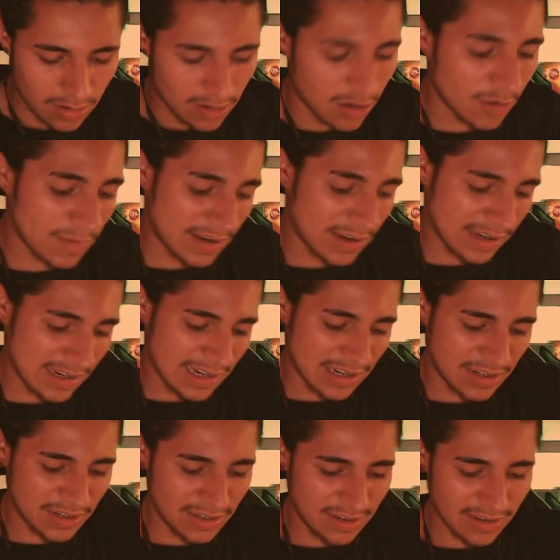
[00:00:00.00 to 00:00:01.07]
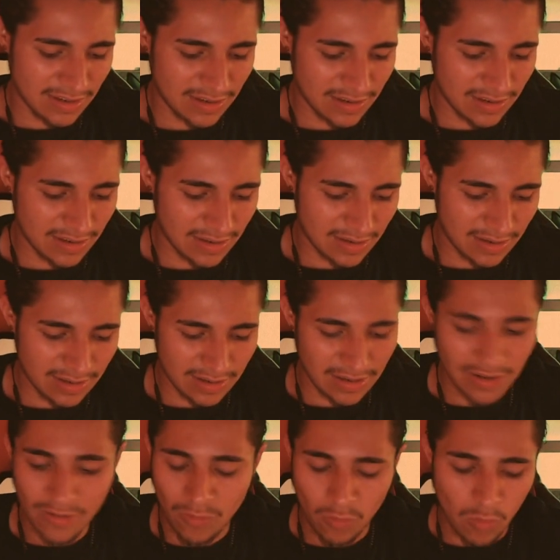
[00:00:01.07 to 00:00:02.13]
Oh my gosh.
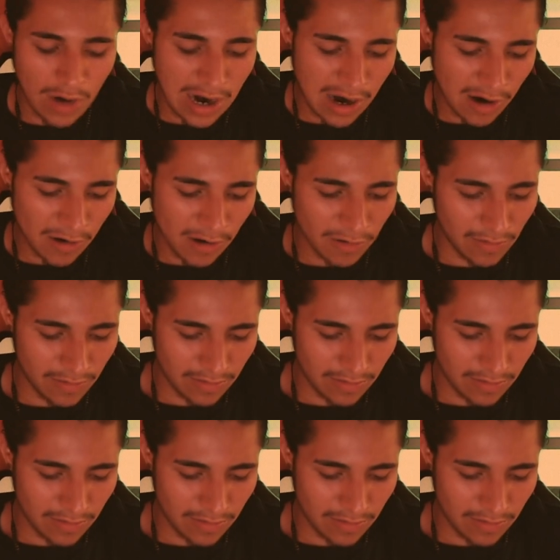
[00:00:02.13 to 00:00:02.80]
Wow.